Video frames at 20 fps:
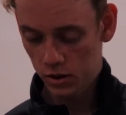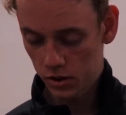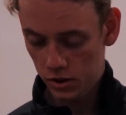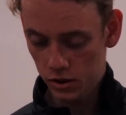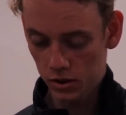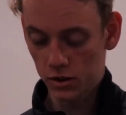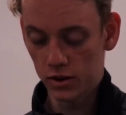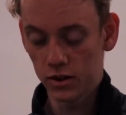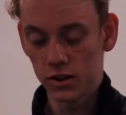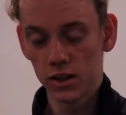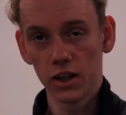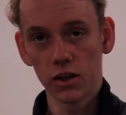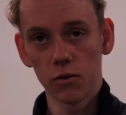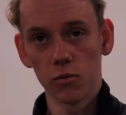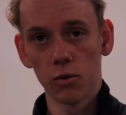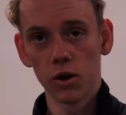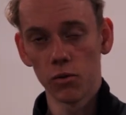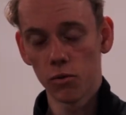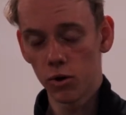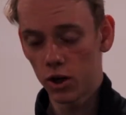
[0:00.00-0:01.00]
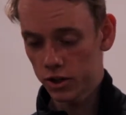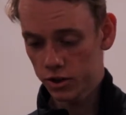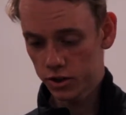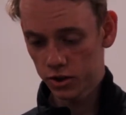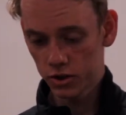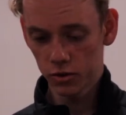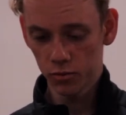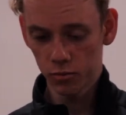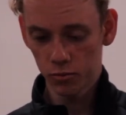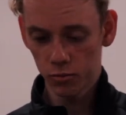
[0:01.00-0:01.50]
You're going to take 1
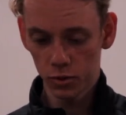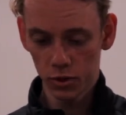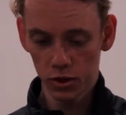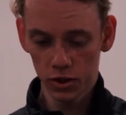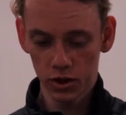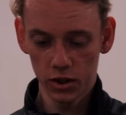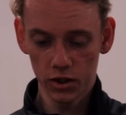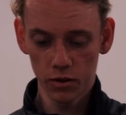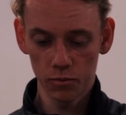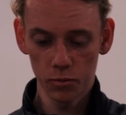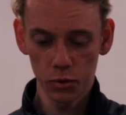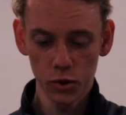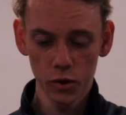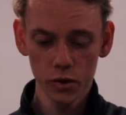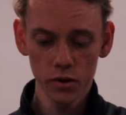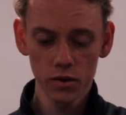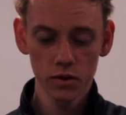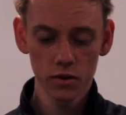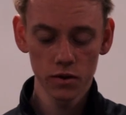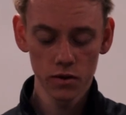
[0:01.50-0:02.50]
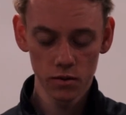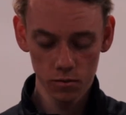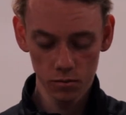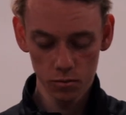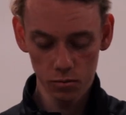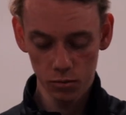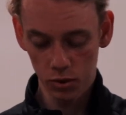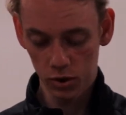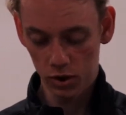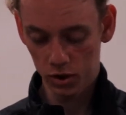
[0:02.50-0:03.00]
washer, put it on the bolt,
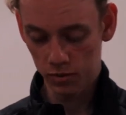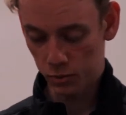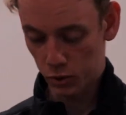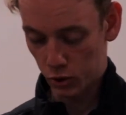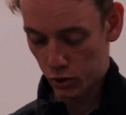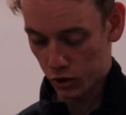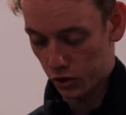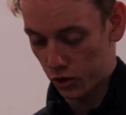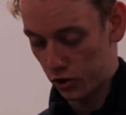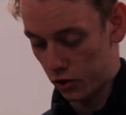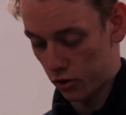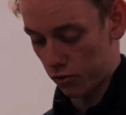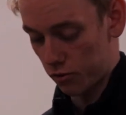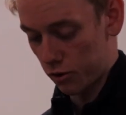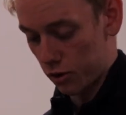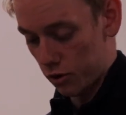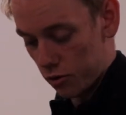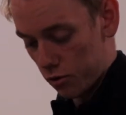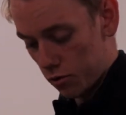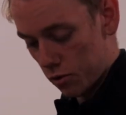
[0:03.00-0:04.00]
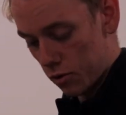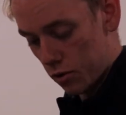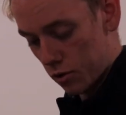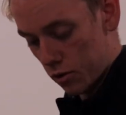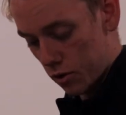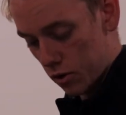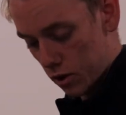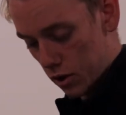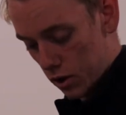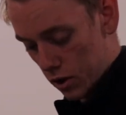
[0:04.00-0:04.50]
put the bolt through,
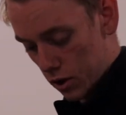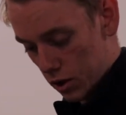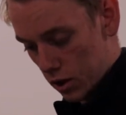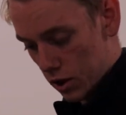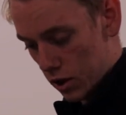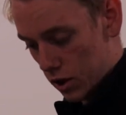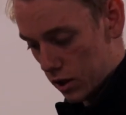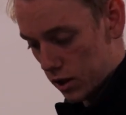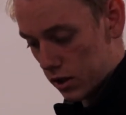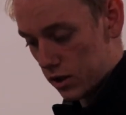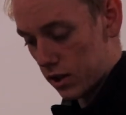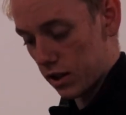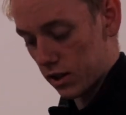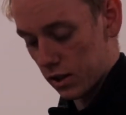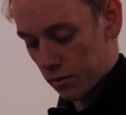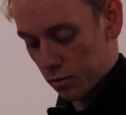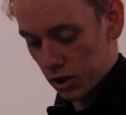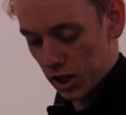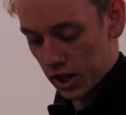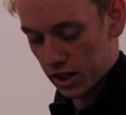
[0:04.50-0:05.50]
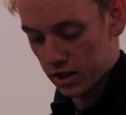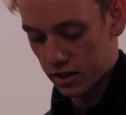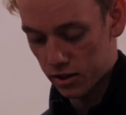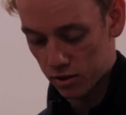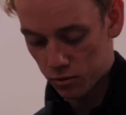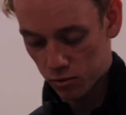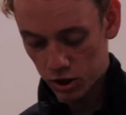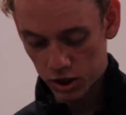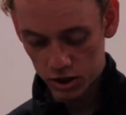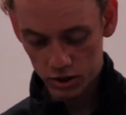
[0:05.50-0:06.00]
take the
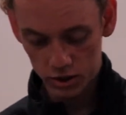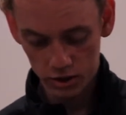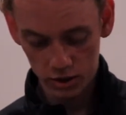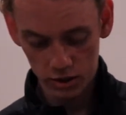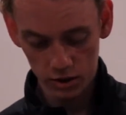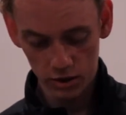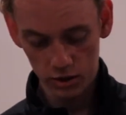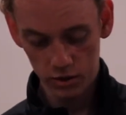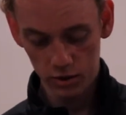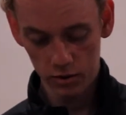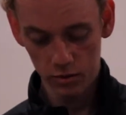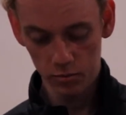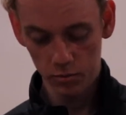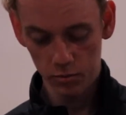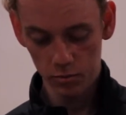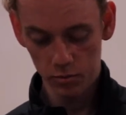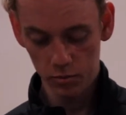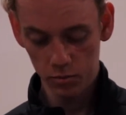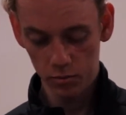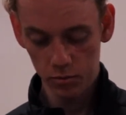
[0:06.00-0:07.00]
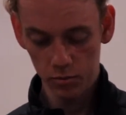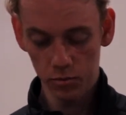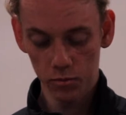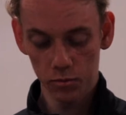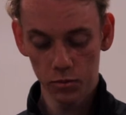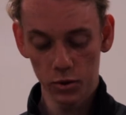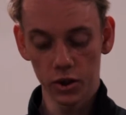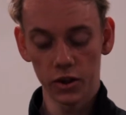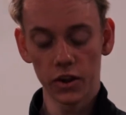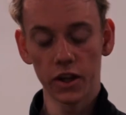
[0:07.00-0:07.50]
plastic washer,
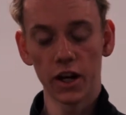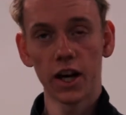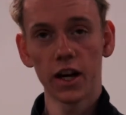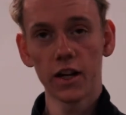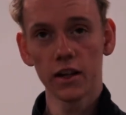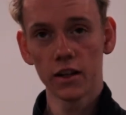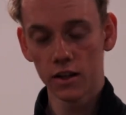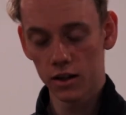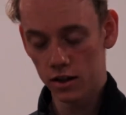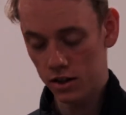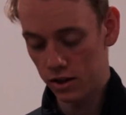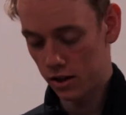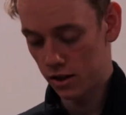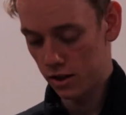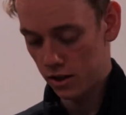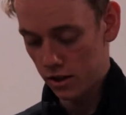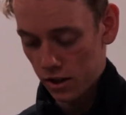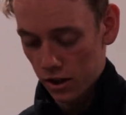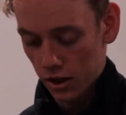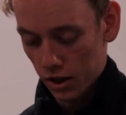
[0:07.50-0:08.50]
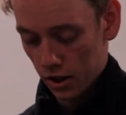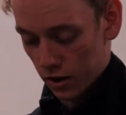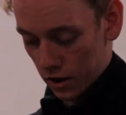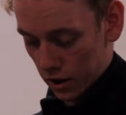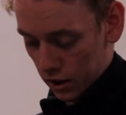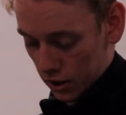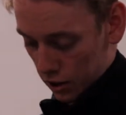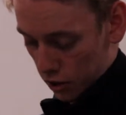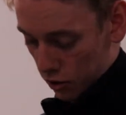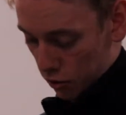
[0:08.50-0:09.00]
put that in, and
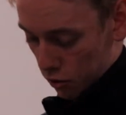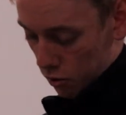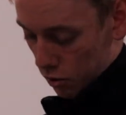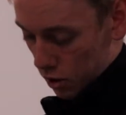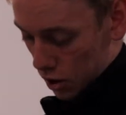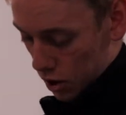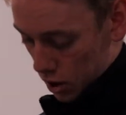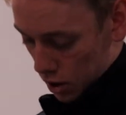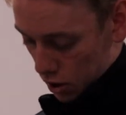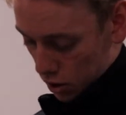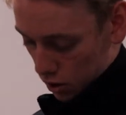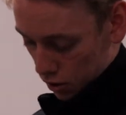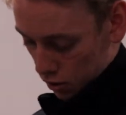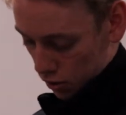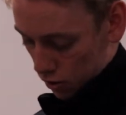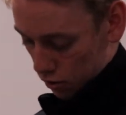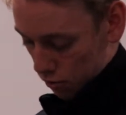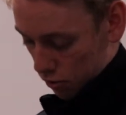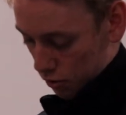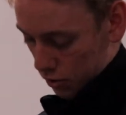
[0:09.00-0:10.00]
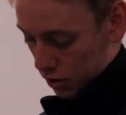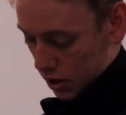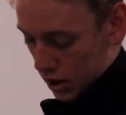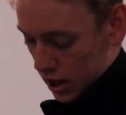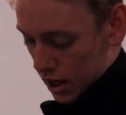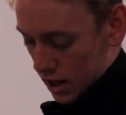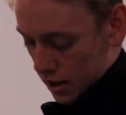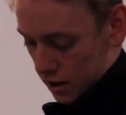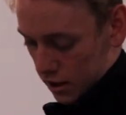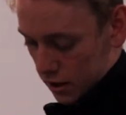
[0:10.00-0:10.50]
then go through the
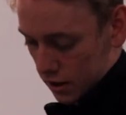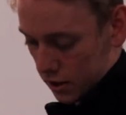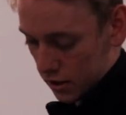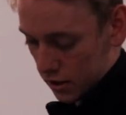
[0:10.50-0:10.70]
ladder,